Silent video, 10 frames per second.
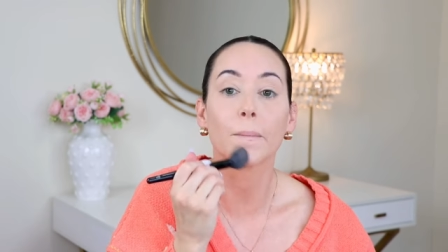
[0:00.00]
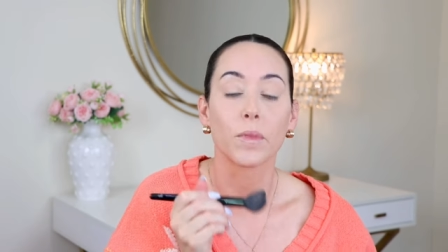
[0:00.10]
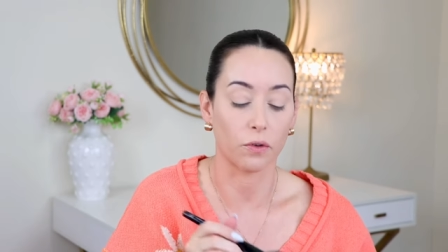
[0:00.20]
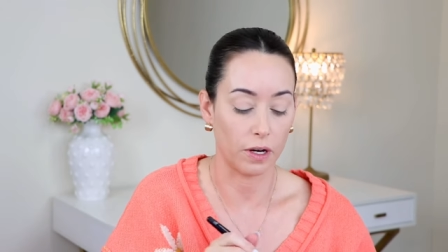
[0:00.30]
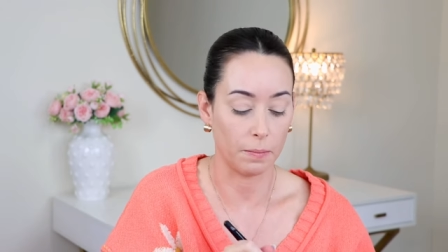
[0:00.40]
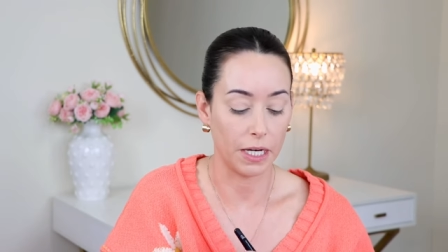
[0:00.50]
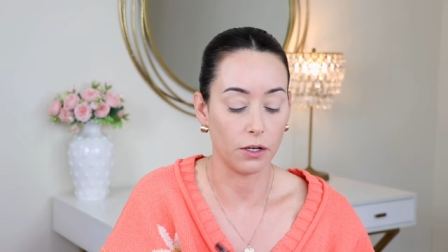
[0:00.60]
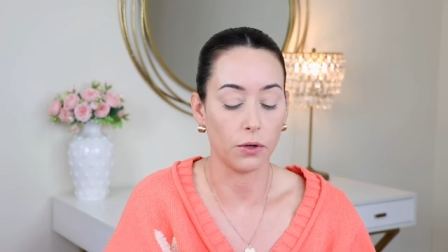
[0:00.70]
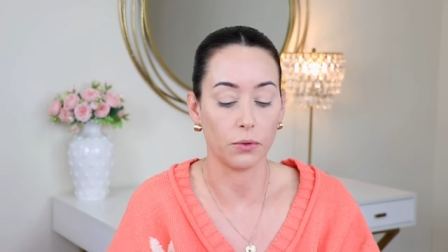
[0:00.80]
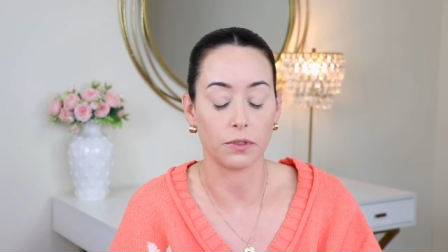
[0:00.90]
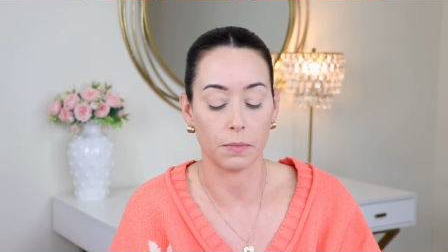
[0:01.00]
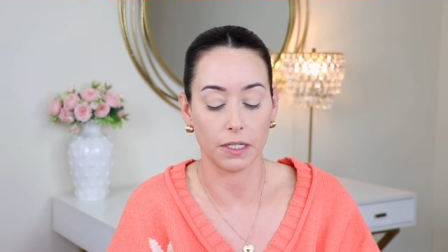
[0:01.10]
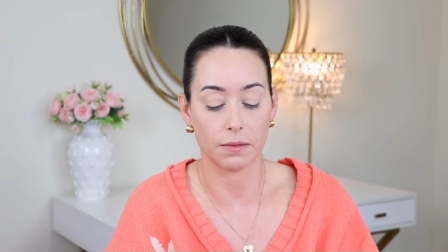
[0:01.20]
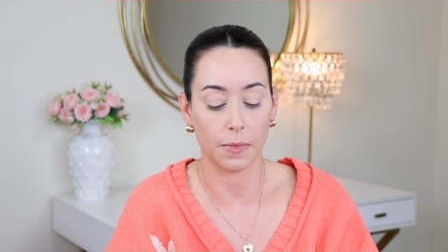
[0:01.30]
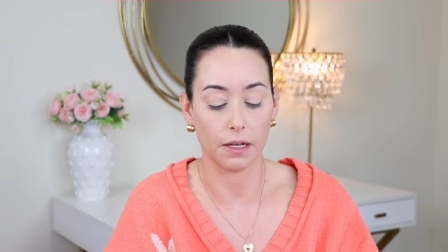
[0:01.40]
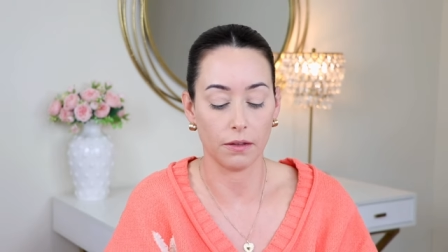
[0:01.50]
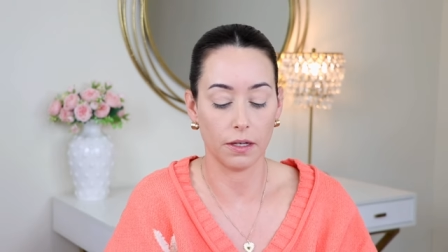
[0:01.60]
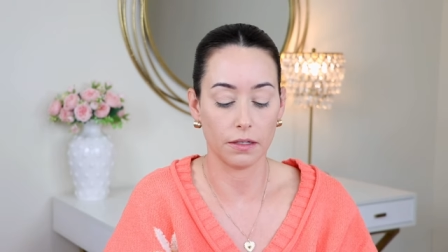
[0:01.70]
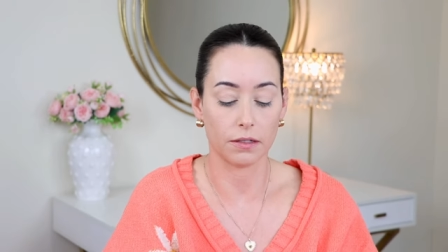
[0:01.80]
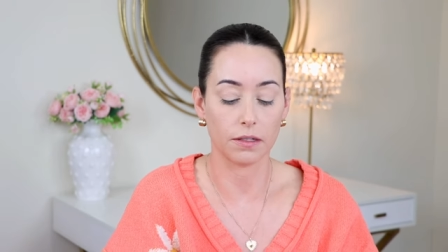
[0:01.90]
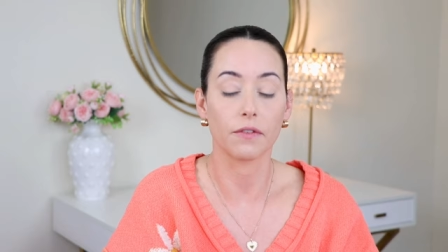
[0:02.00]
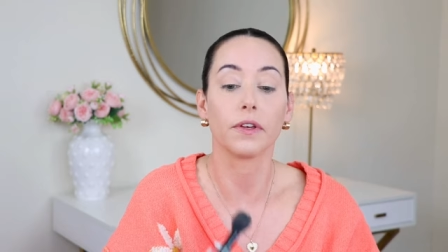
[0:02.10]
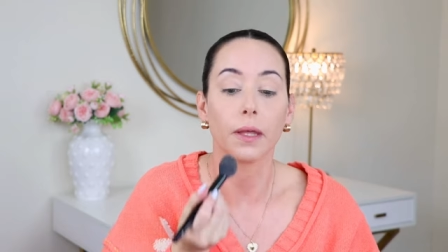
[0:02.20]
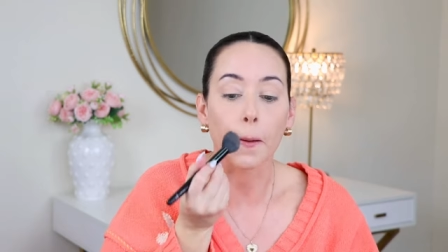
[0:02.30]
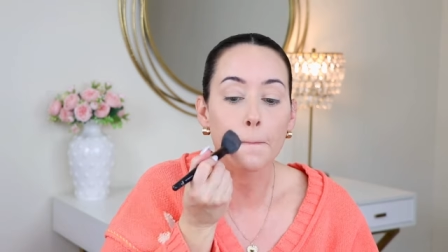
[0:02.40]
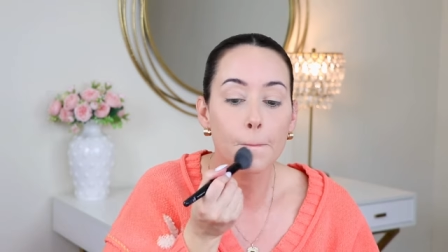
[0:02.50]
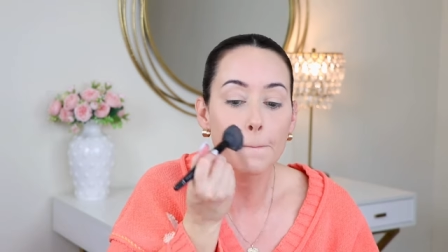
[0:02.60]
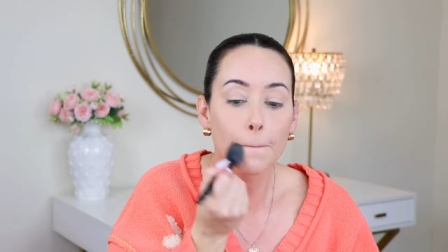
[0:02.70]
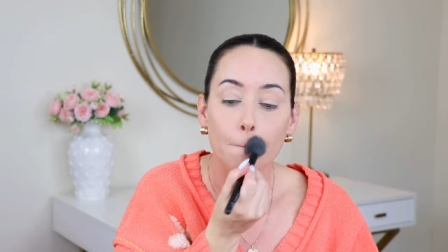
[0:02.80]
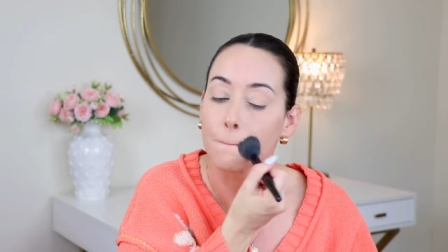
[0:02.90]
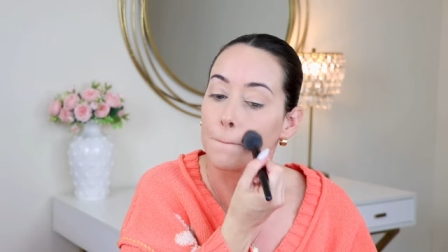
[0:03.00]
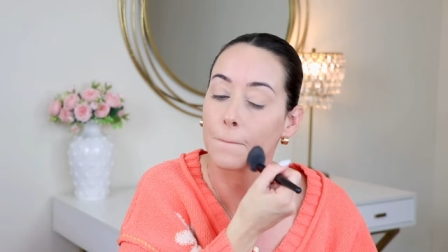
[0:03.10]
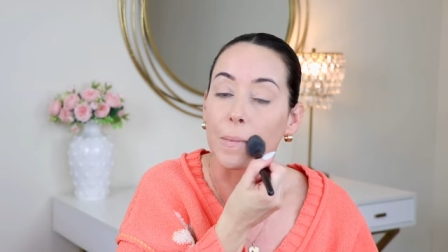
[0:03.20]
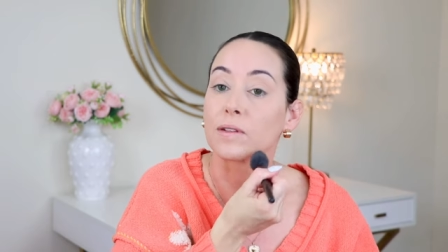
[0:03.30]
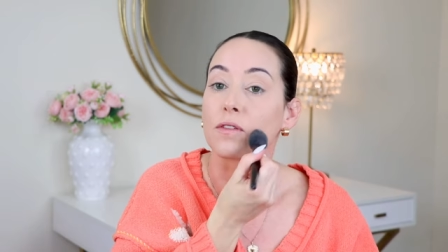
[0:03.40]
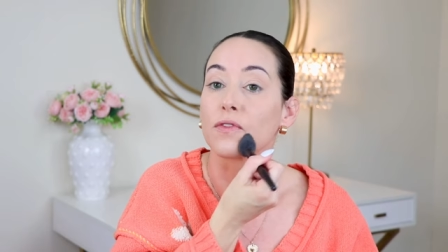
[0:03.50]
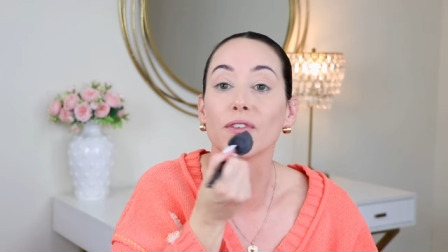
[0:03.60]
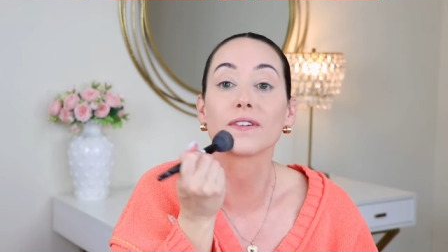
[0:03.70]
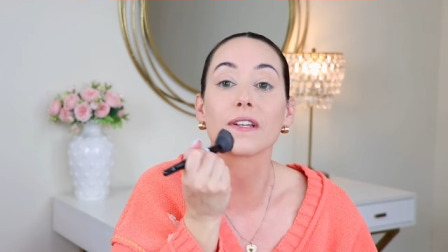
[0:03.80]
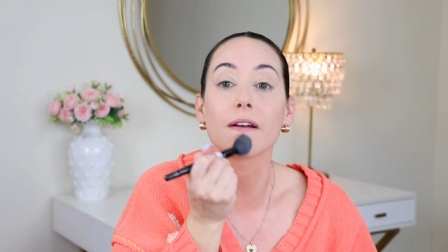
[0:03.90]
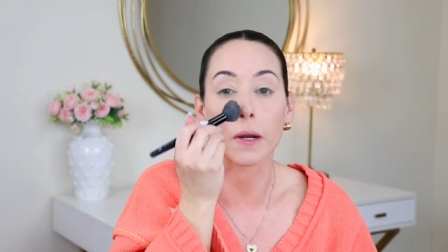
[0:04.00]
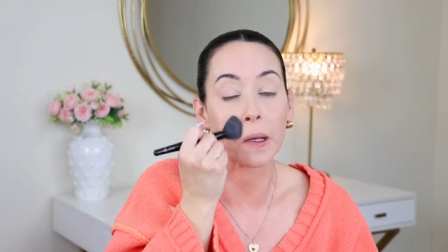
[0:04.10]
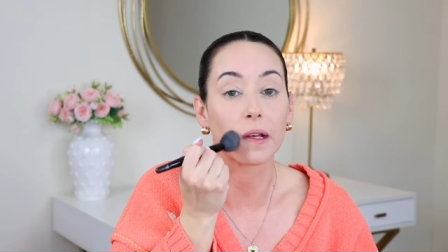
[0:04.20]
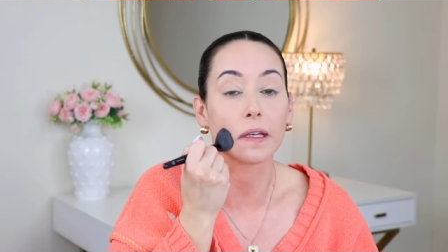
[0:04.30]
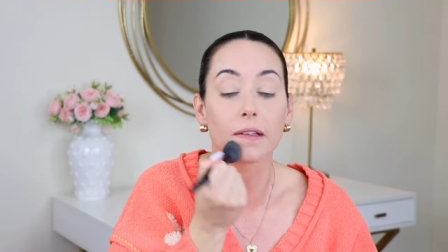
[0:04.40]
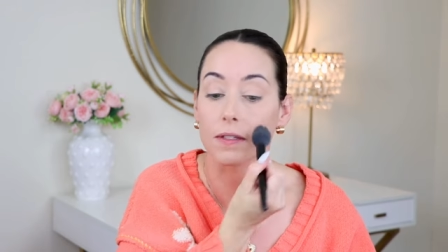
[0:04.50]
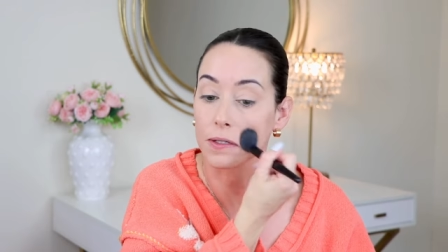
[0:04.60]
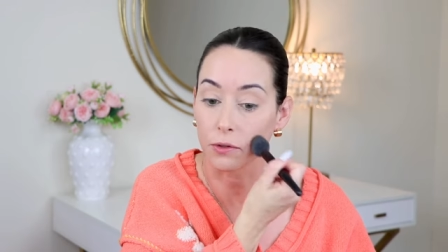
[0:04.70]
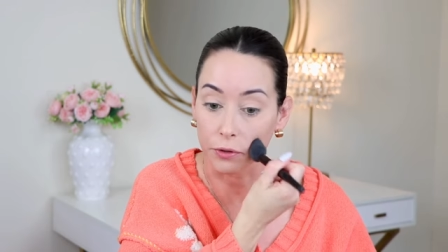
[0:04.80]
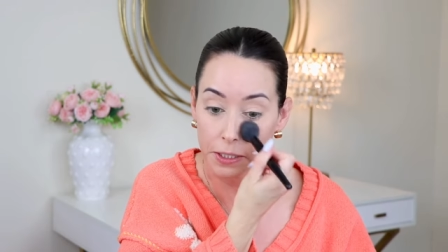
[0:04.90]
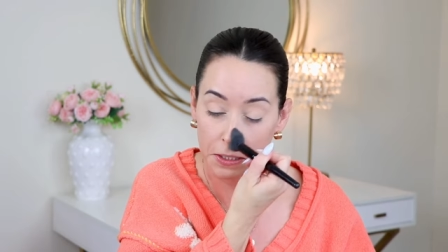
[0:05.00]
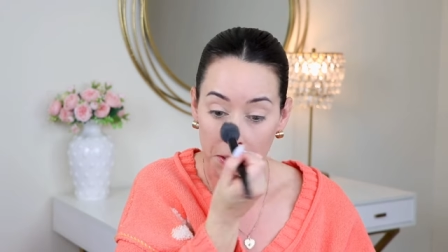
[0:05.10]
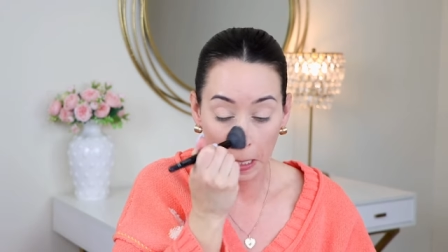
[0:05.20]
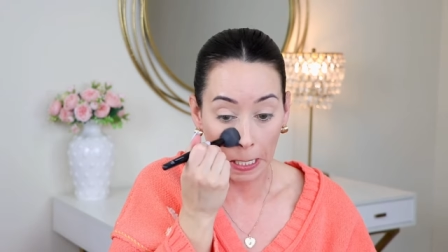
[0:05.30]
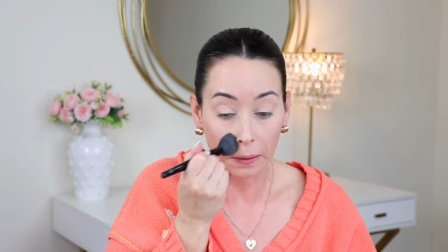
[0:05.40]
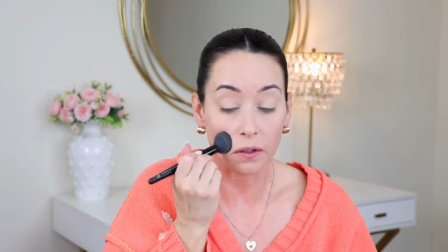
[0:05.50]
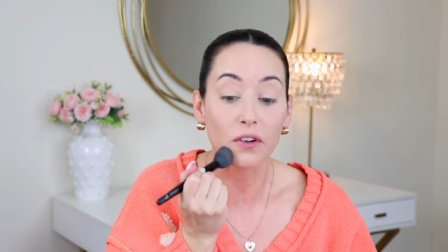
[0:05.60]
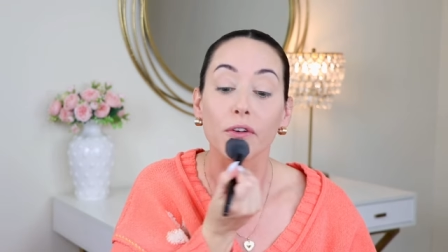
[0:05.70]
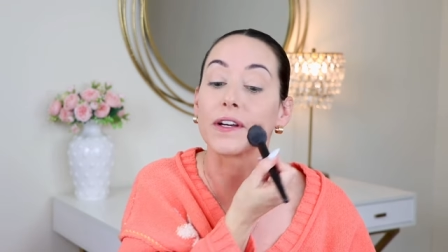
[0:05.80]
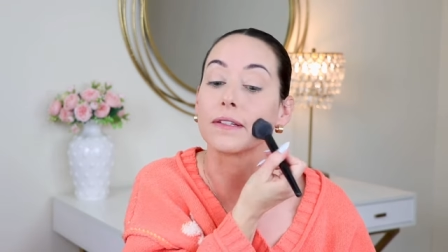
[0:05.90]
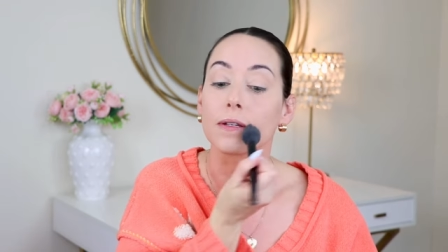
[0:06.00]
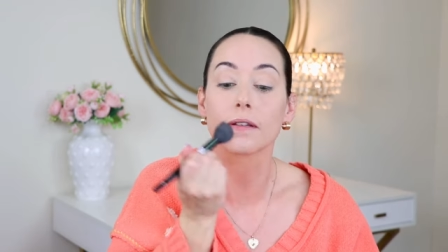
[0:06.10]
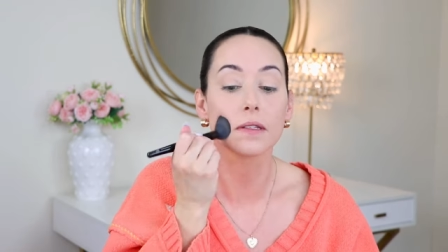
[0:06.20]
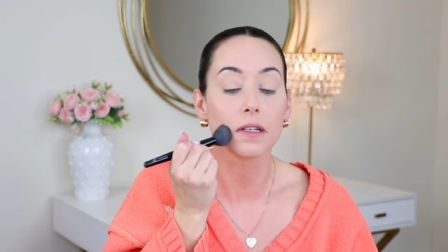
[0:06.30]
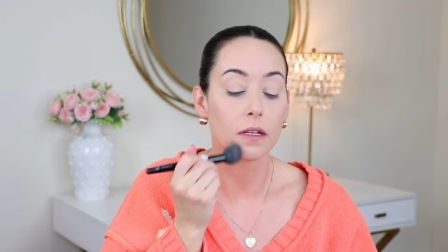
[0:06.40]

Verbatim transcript: around my nose and my smile lines because I feel like that's the first area that gets greasy and creases.